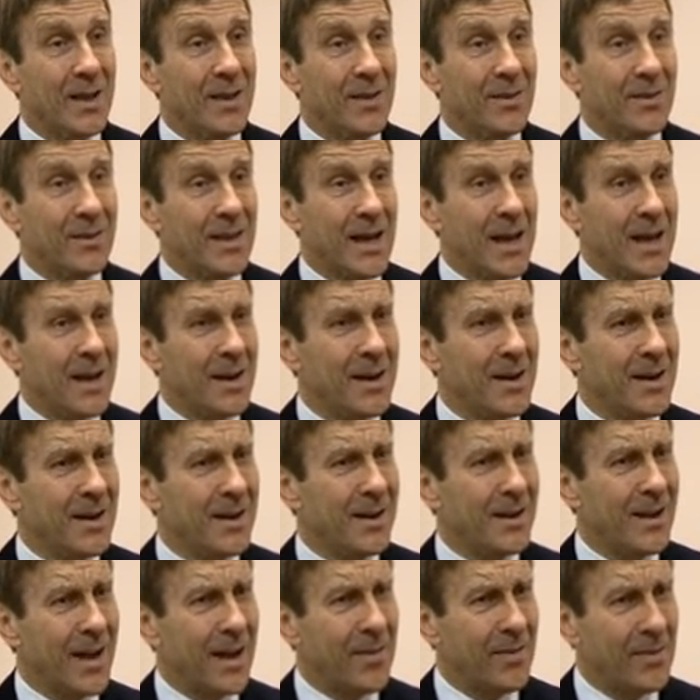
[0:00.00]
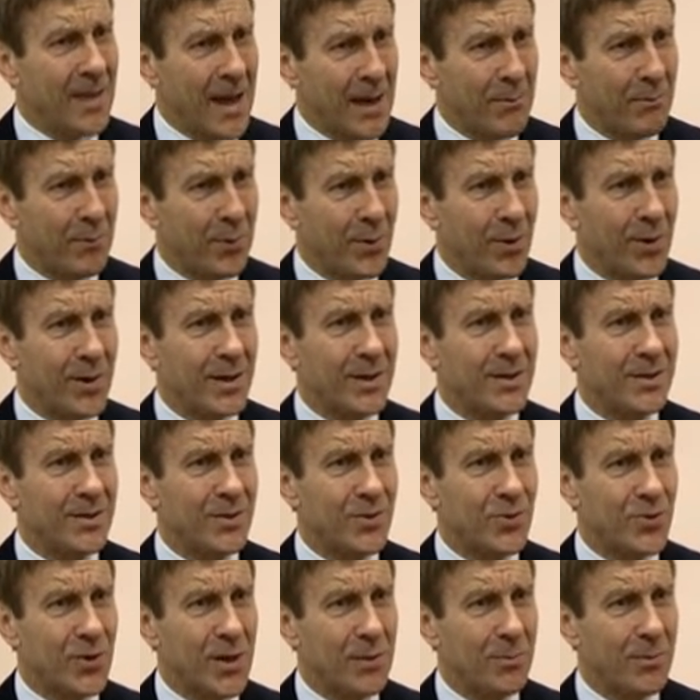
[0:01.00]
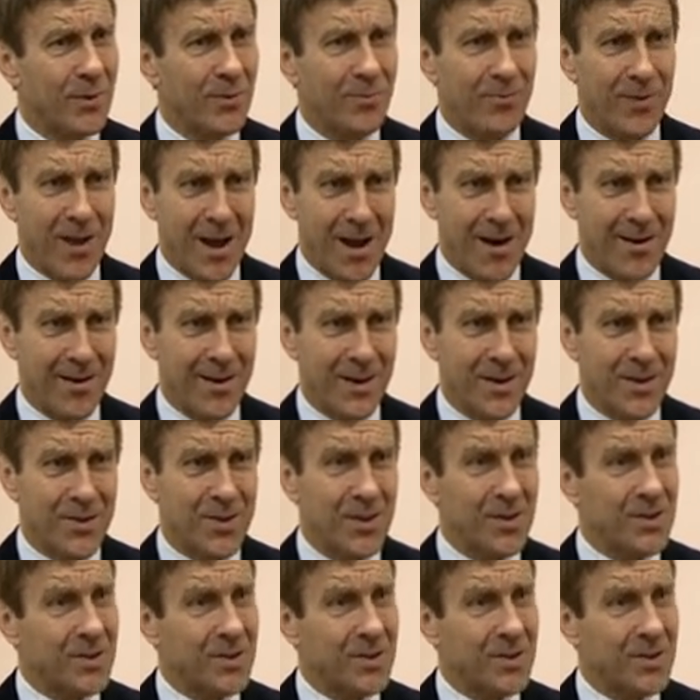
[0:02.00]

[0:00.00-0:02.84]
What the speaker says: Then at that point, treatment varies.